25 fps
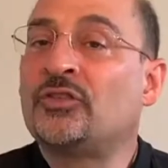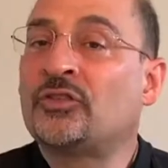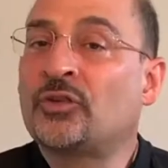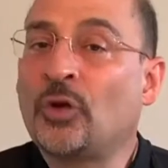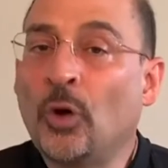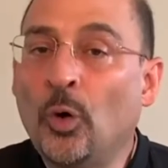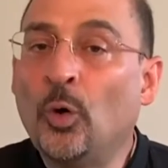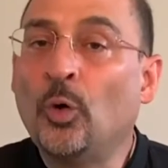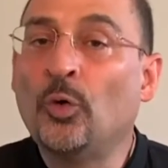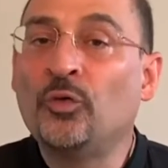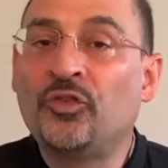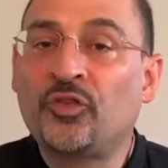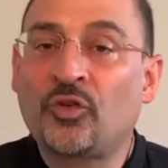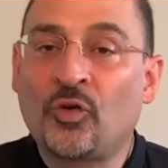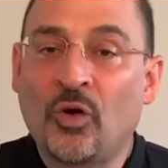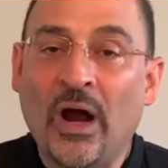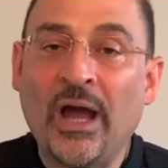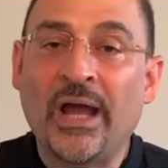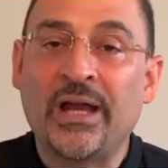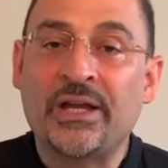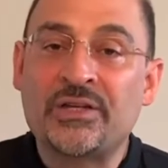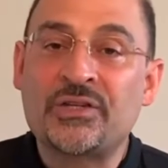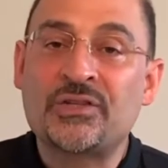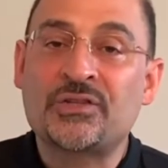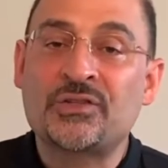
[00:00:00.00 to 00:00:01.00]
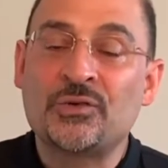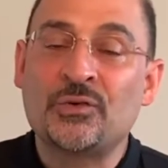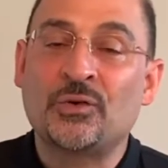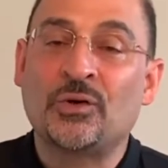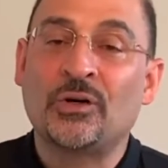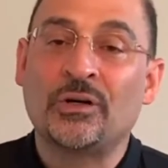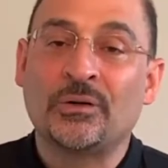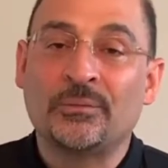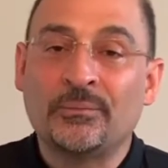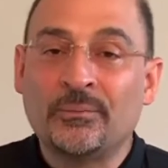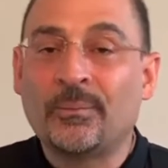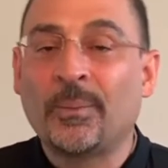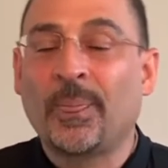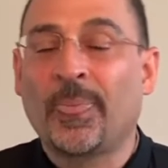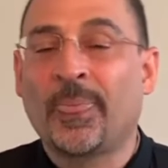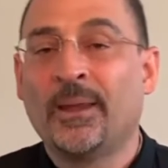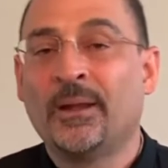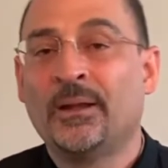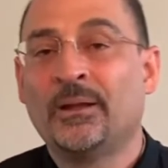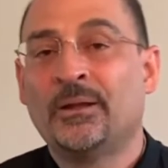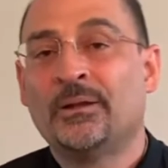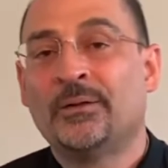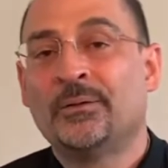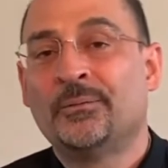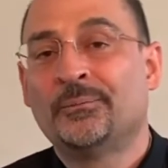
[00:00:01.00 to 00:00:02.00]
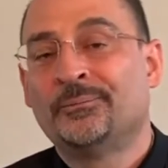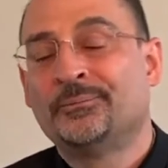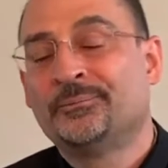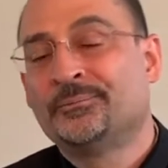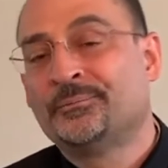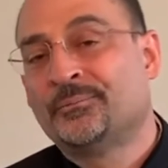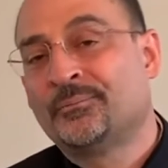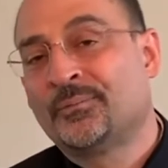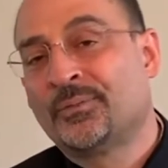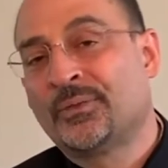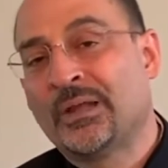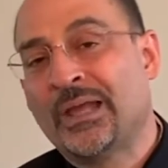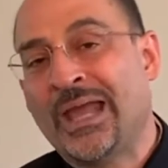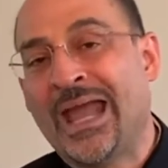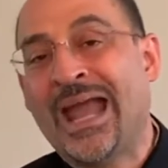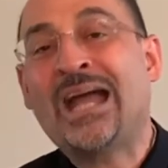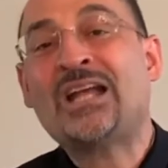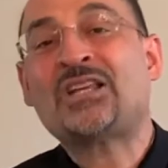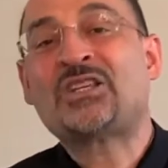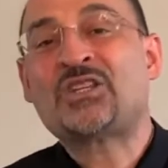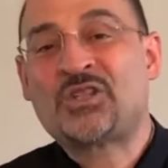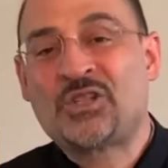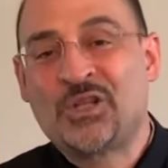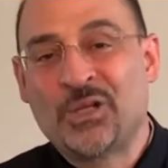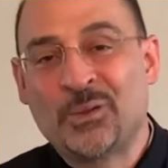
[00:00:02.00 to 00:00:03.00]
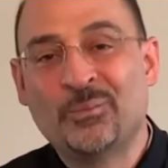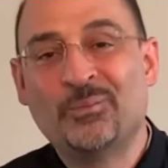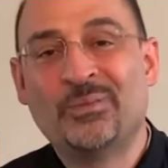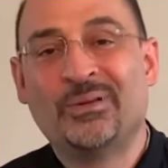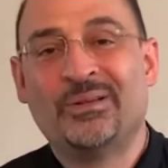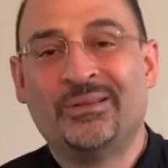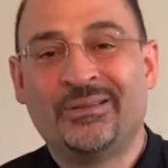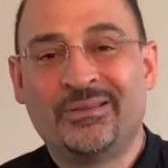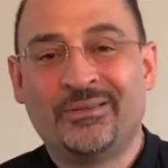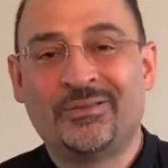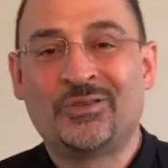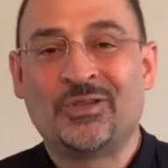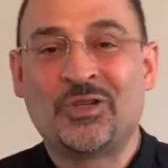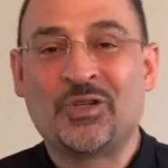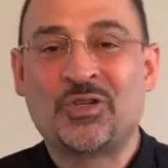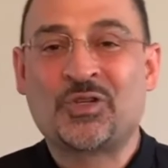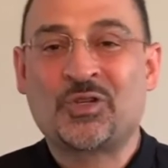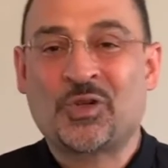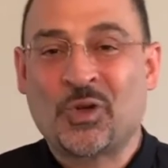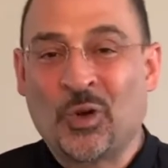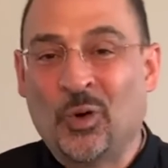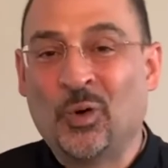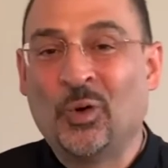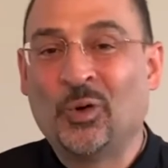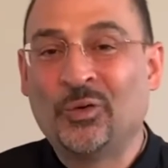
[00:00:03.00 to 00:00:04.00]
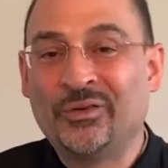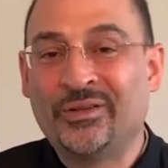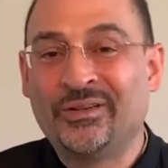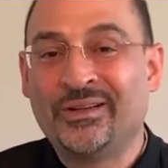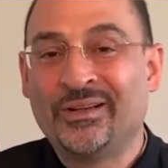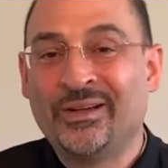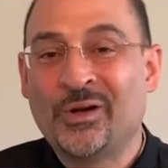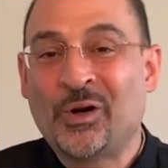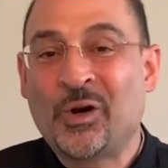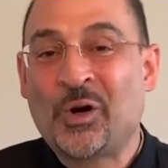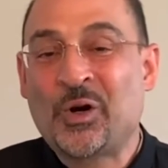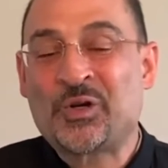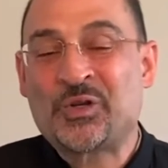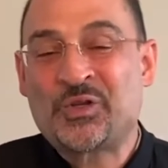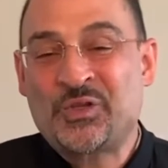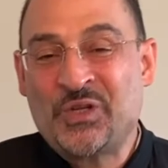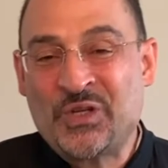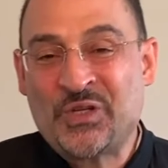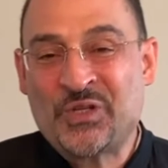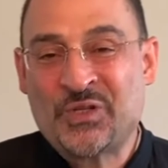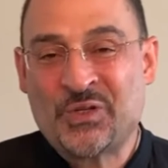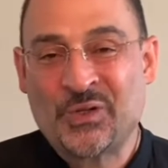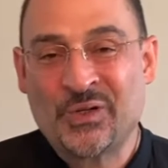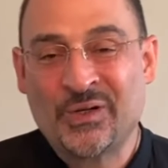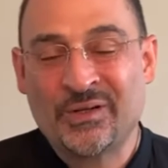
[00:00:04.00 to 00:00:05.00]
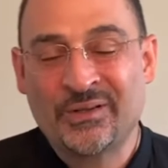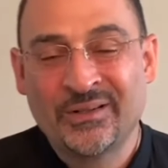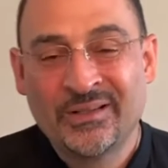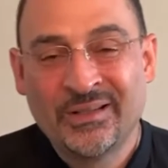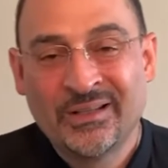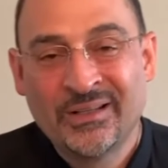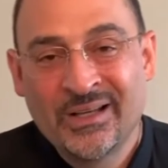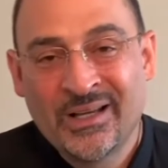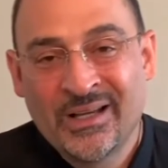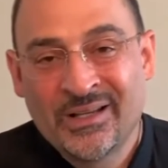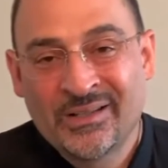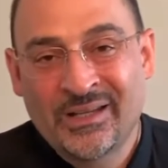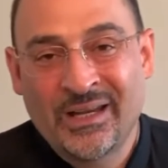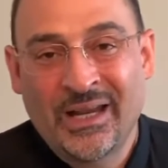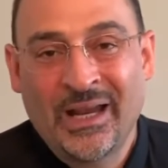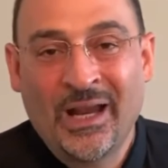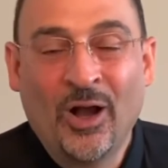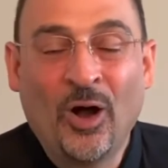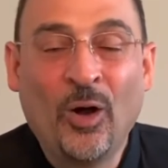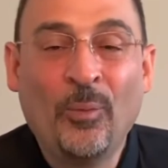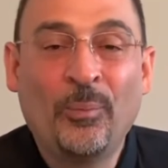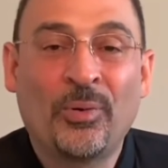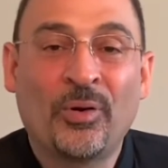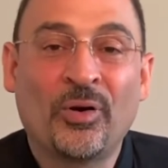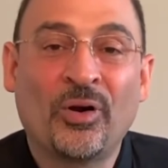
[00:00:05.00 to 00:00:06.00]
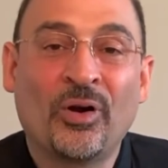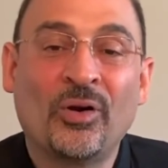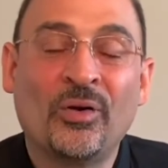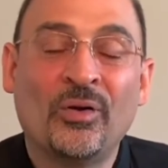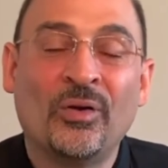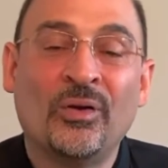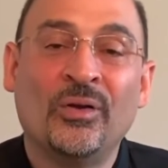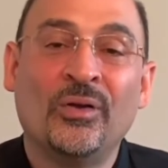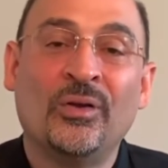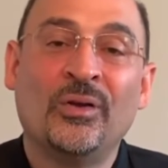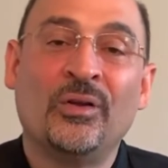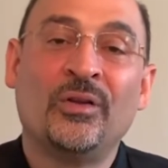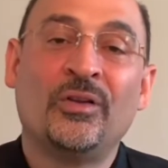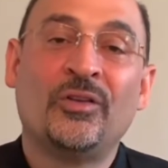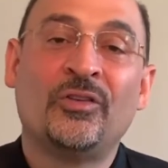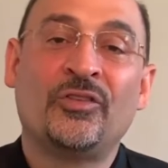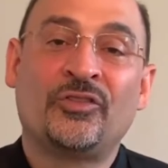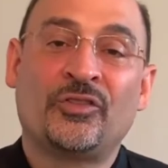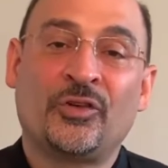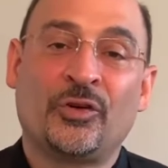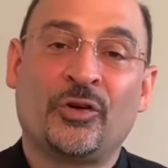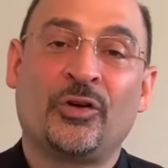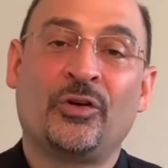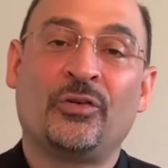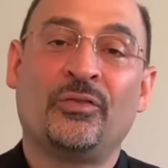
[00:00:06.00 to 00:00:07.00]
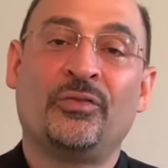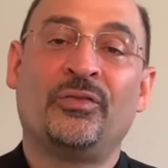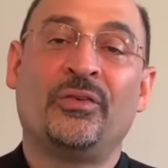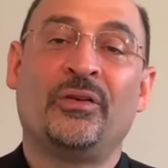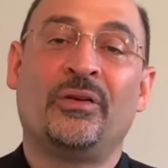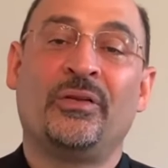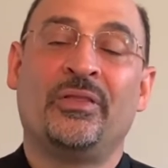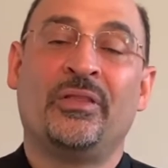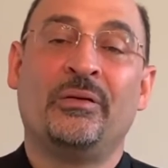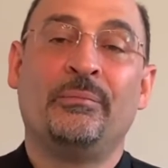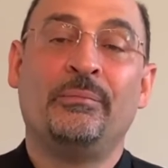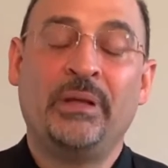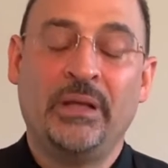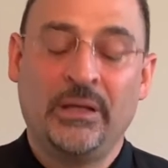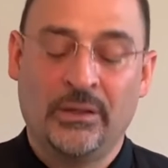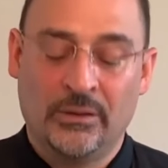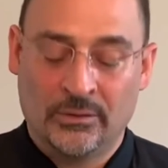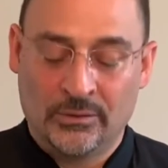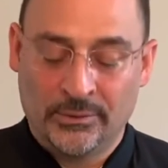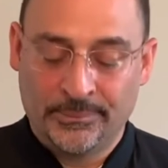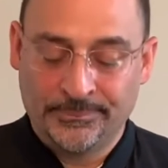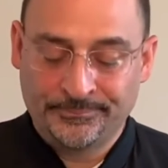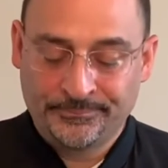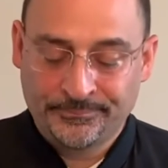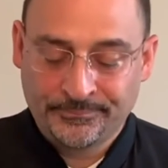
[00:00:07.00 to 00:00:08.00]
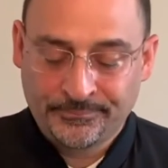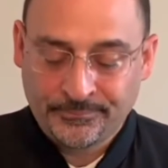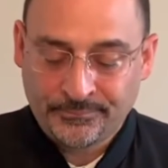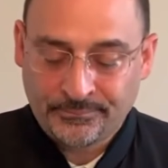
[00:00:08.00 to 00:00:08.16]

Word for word: scolds Christ or asks him to scold her sister to help her serve the meal.